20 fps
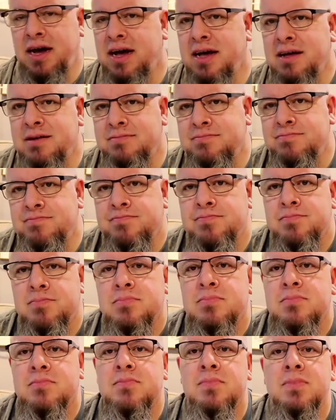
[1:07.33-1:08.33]
Uh,
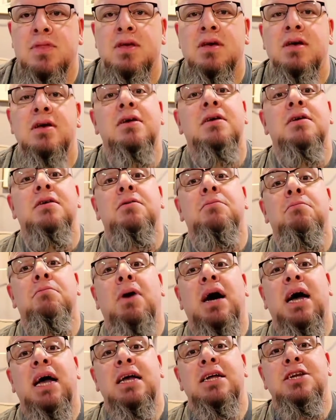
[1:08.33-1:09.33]

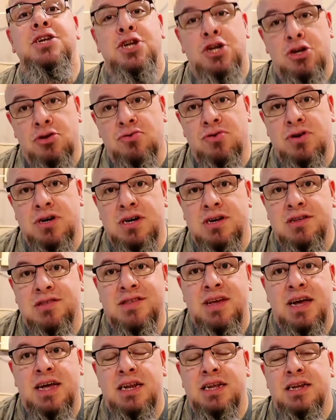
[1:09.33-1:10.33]
my children
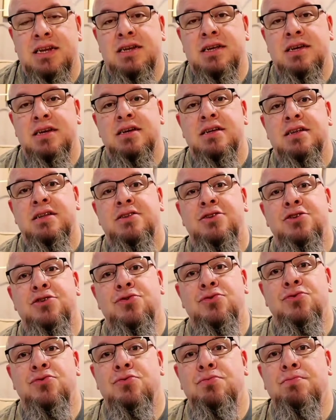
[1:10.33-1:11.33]
decided
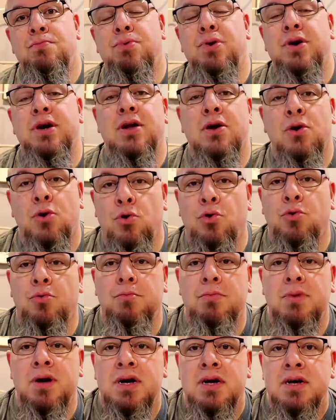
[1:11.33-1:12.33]
to bring
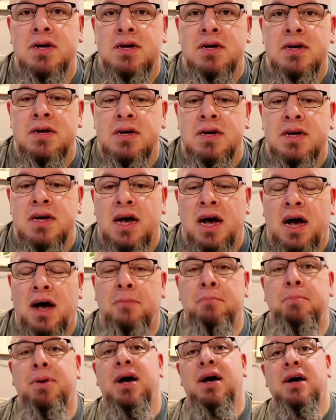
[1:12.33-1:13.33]
home
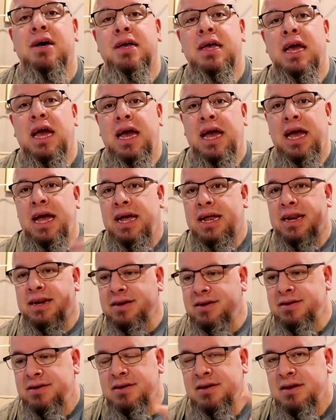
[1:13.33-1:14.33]
a bug
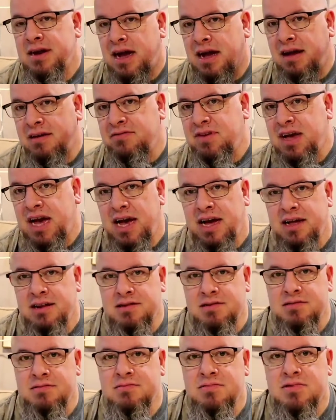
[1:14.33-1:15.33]
and I've got
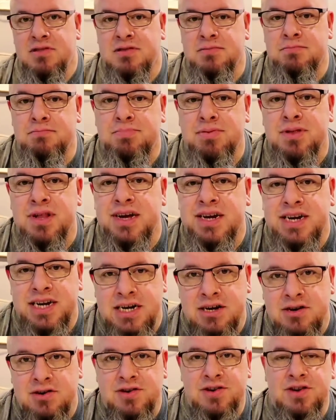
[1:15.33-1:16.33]
some plugged
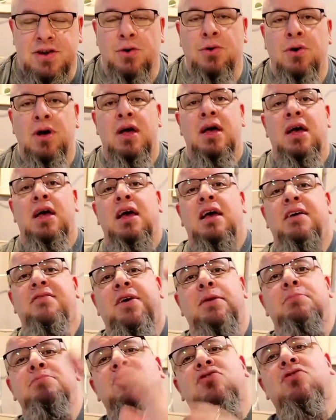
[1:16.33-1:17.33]
ears. So
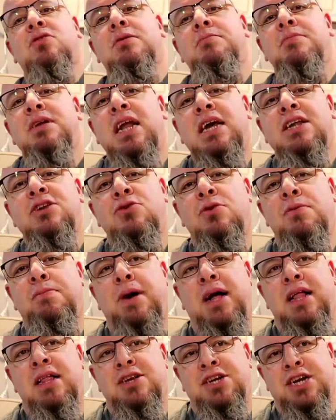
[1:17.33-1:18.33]
if I'm screaming, I do
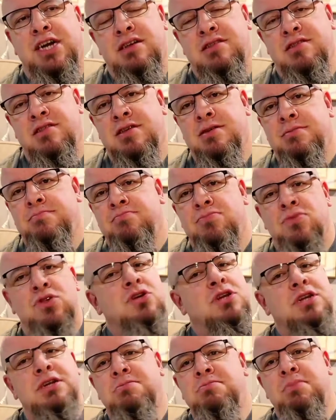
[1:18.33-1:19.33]
apologize.
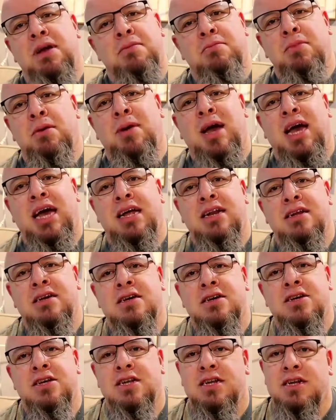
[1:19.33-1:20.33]
You didn't make me
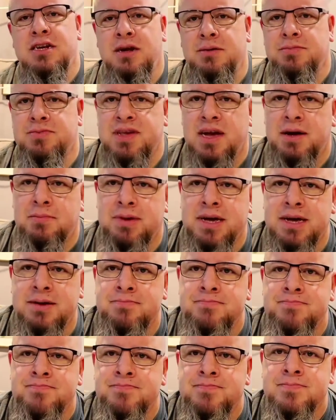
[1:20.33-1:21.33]
mad. You didn't upset
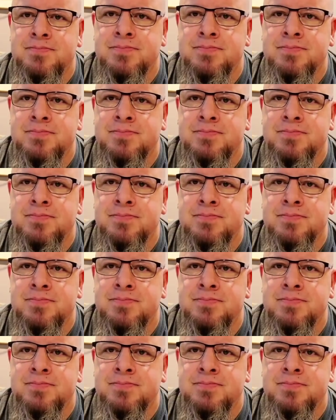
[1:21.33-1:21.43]
me.